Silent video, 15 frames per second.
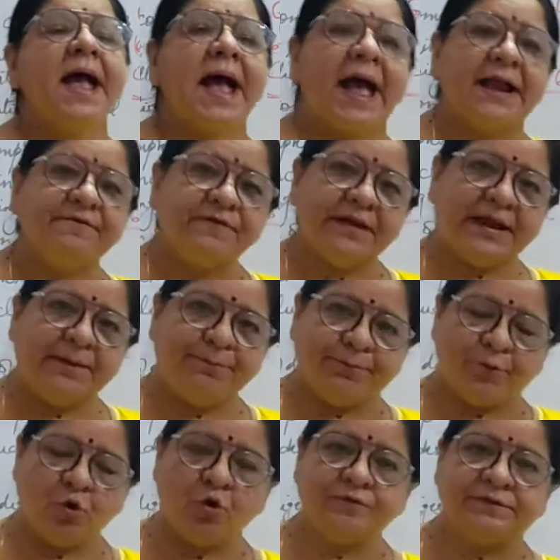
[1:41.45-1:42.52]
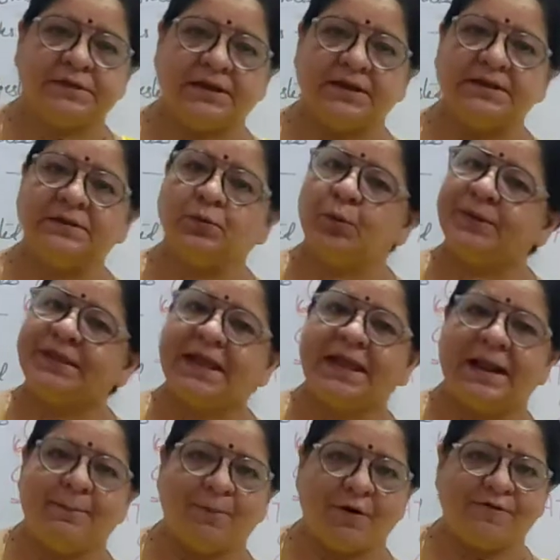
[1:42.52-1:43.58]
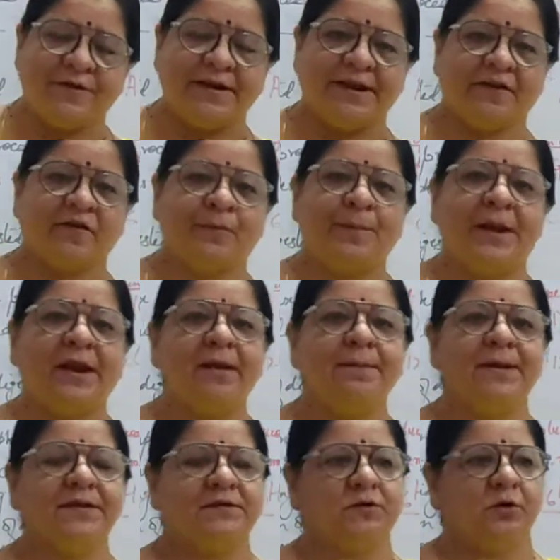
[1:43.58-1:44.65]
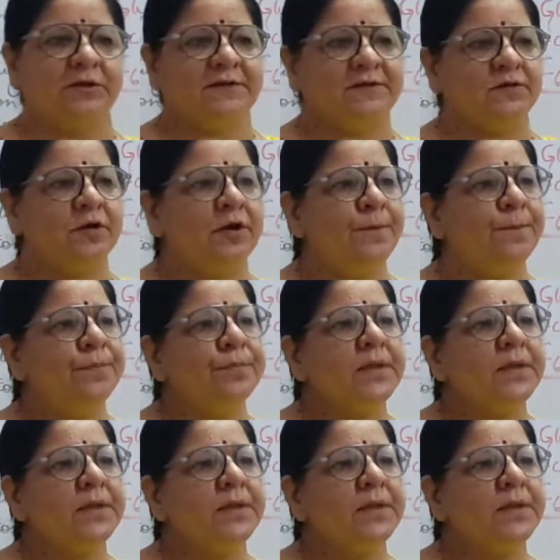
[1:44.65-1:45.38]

and we can prove this with the help of an experiment also.